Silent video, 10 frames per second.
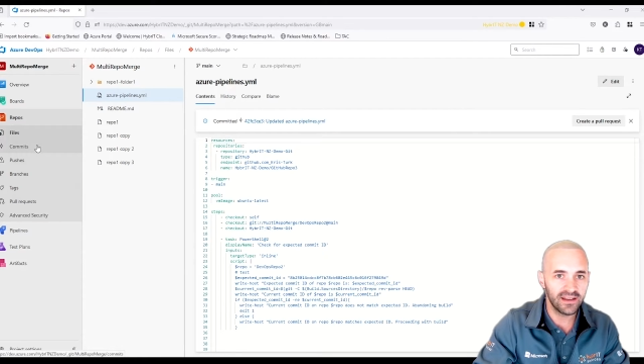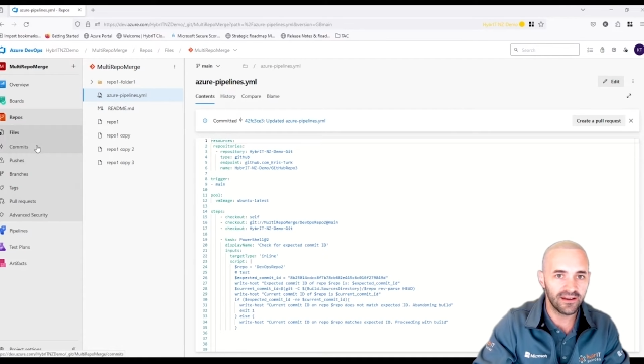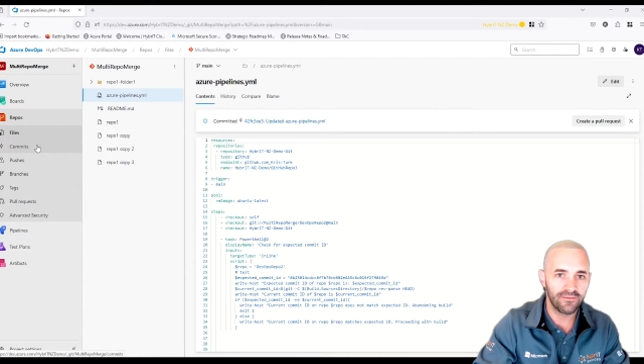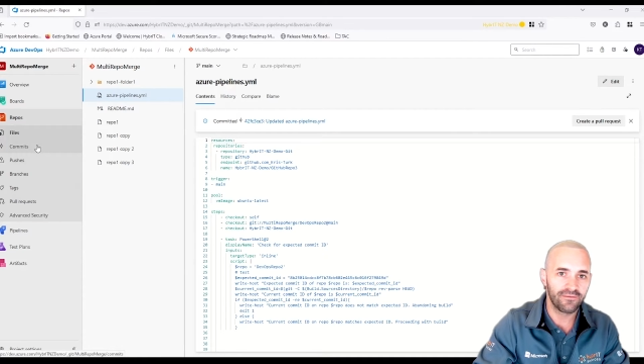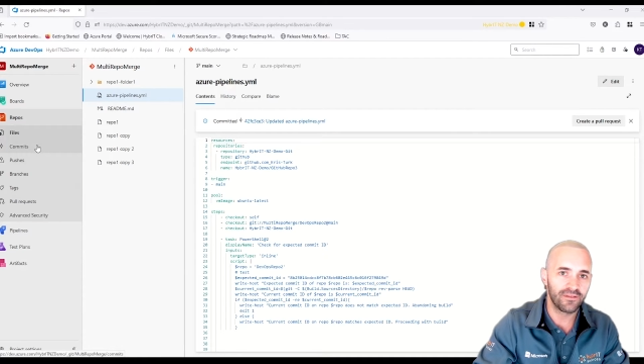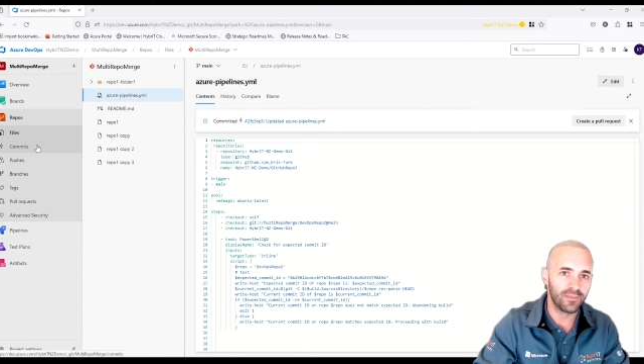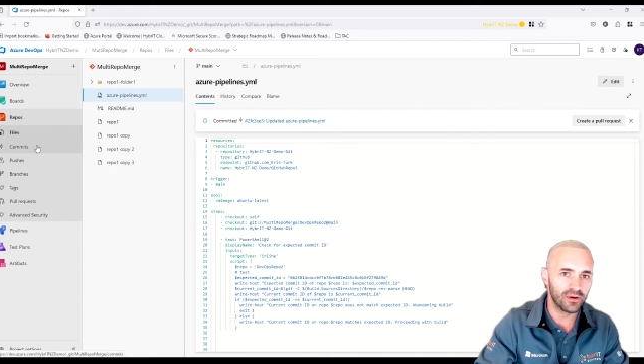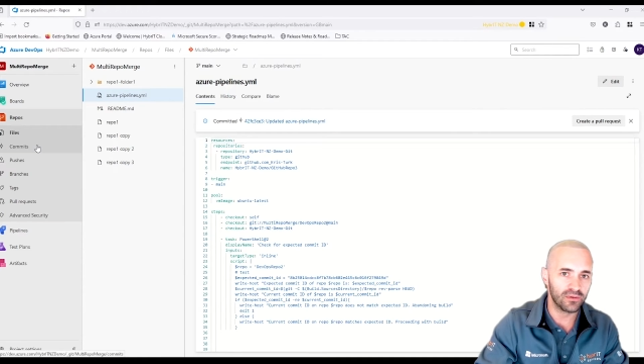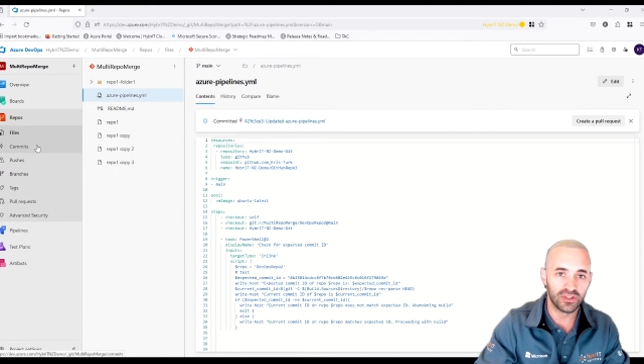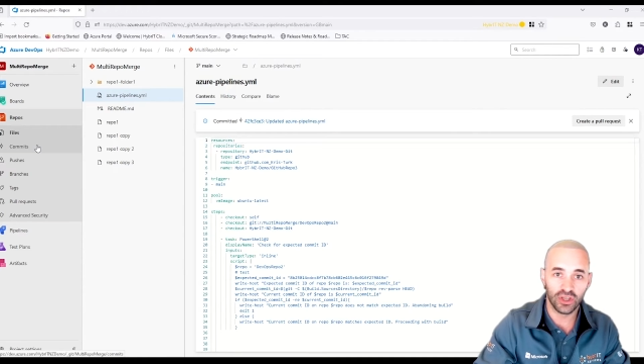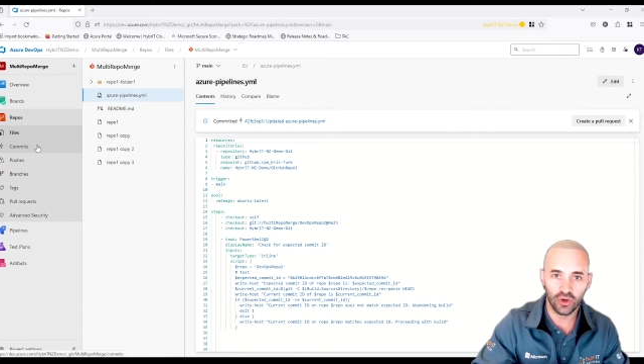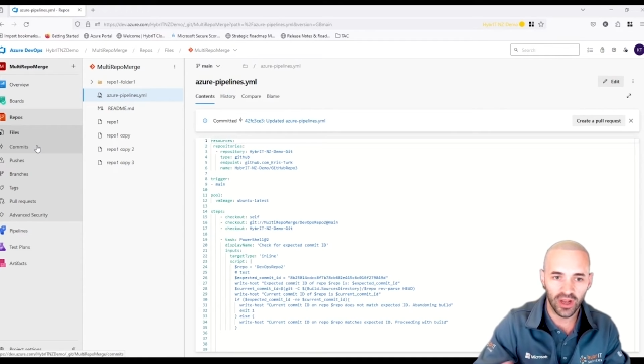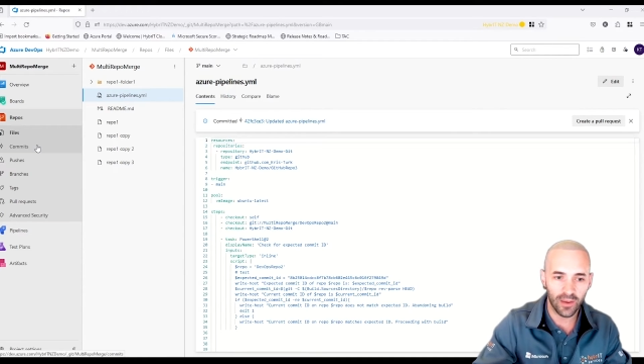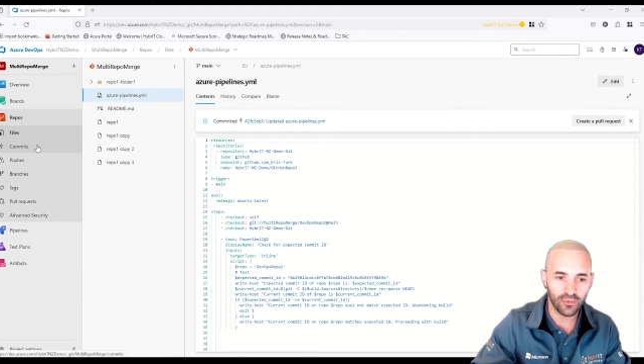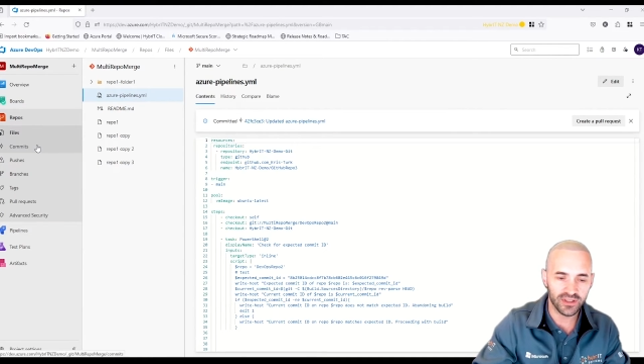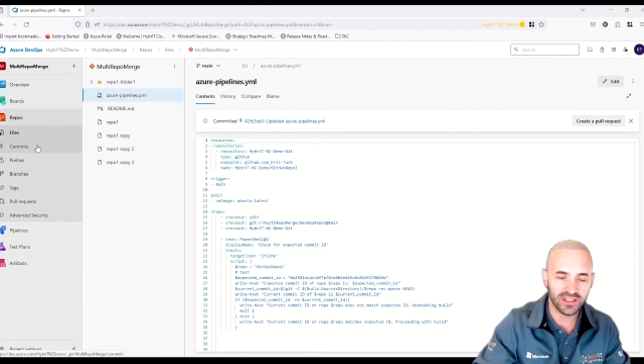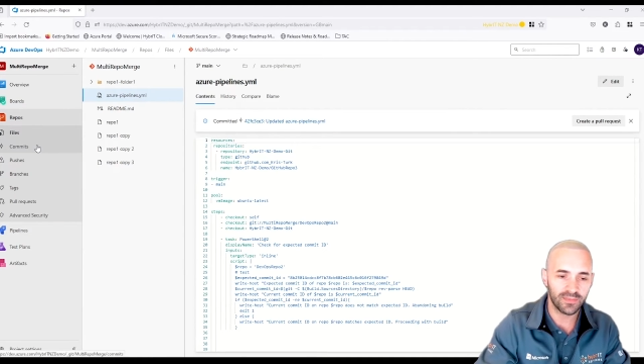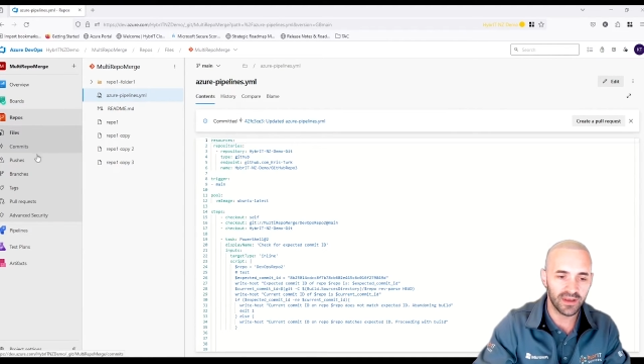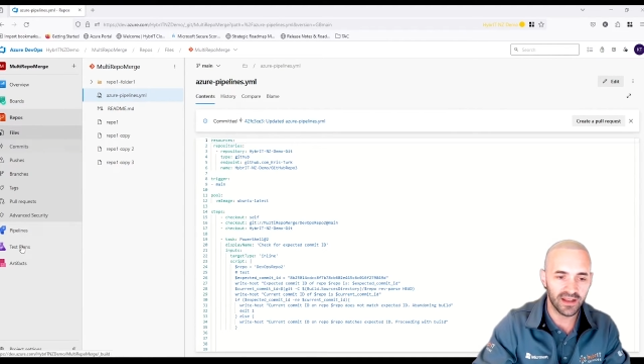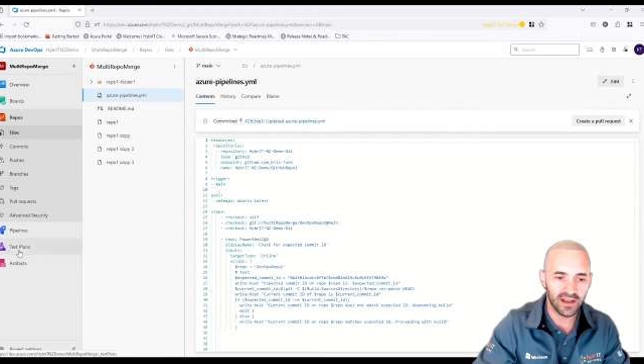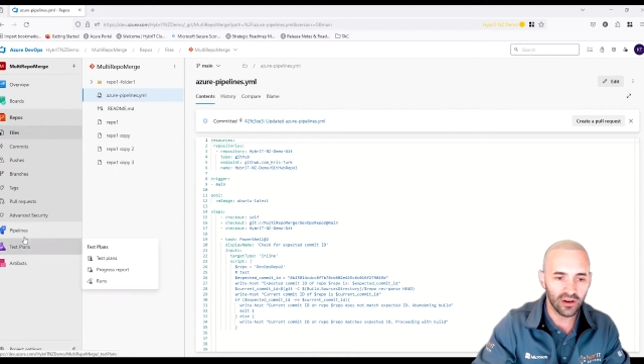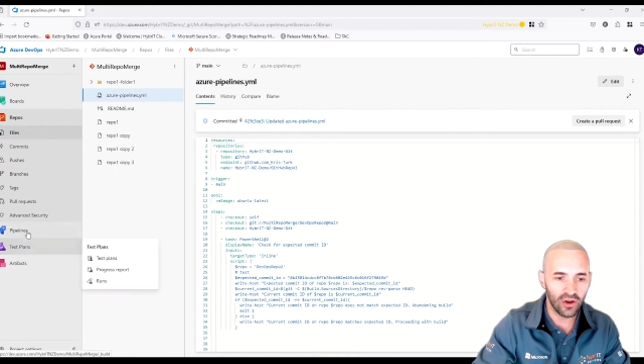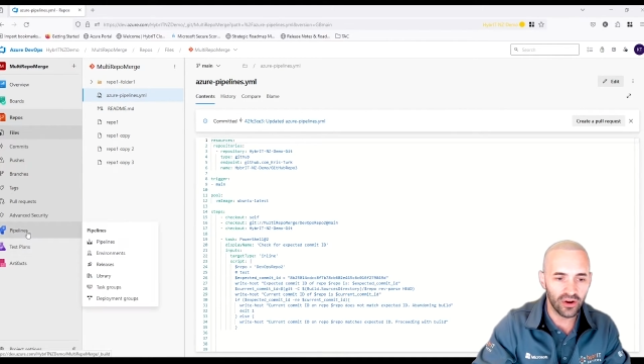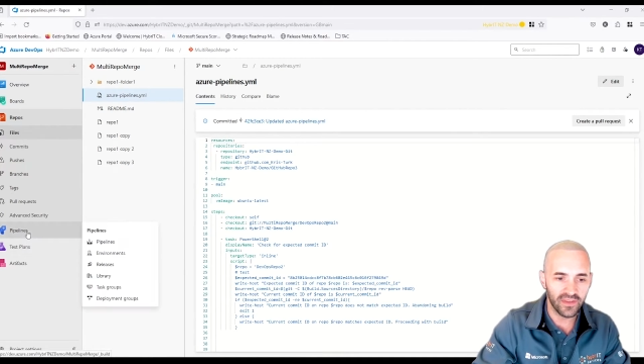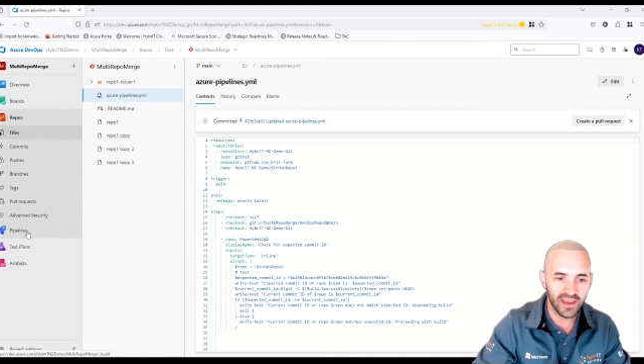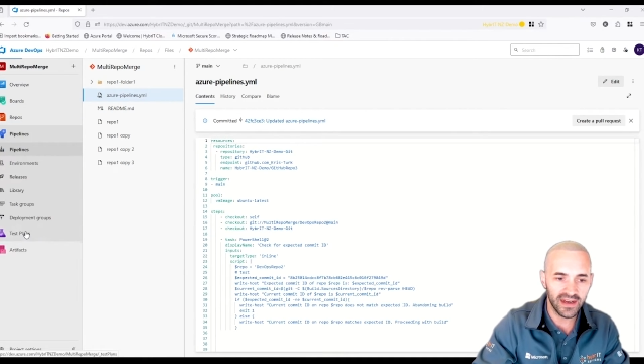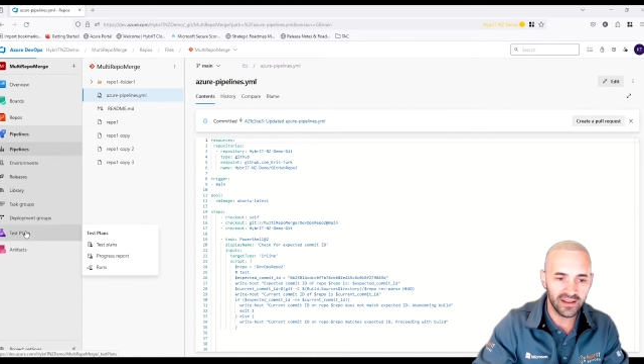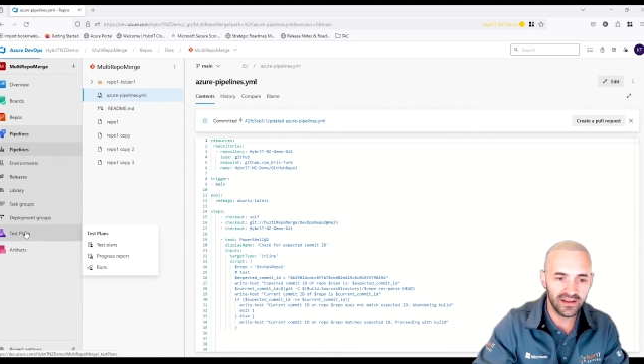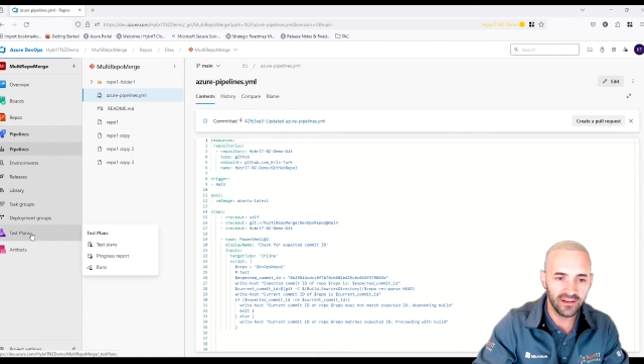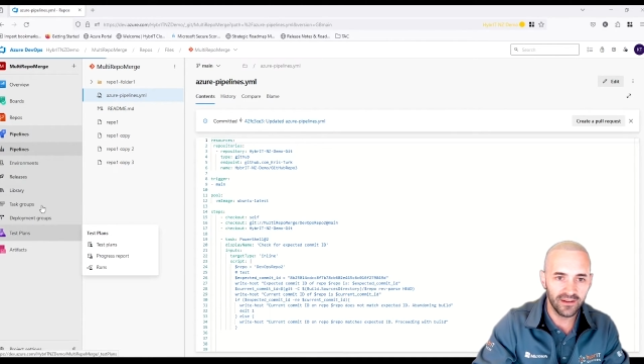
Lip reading: If the build's queued up, we'll just speed it along in the edit.